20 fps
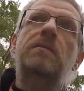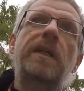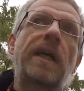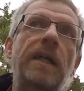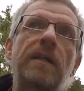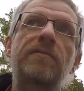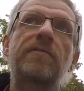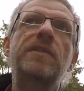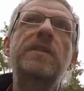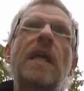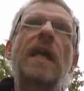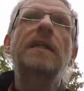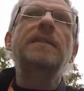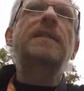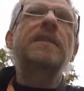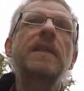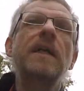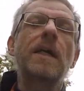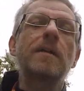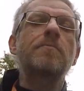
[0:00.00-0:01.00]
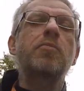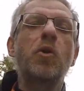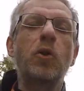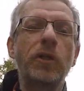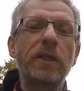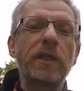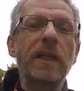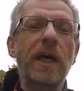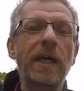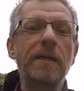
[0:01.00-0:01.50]
kind of
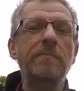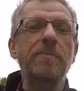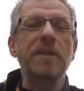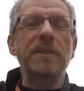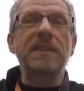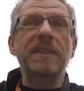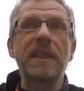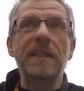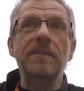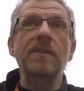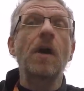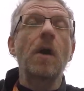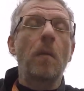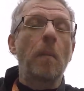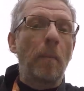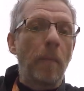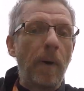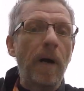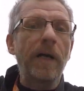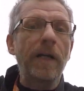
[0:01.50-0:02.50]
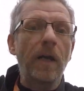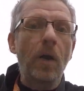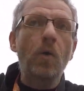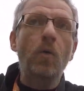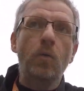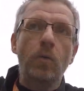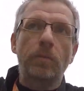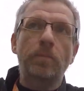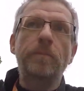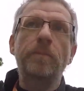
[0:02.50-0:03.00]
99.9% my
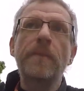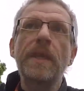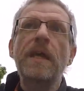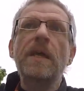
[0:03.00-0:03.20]
own.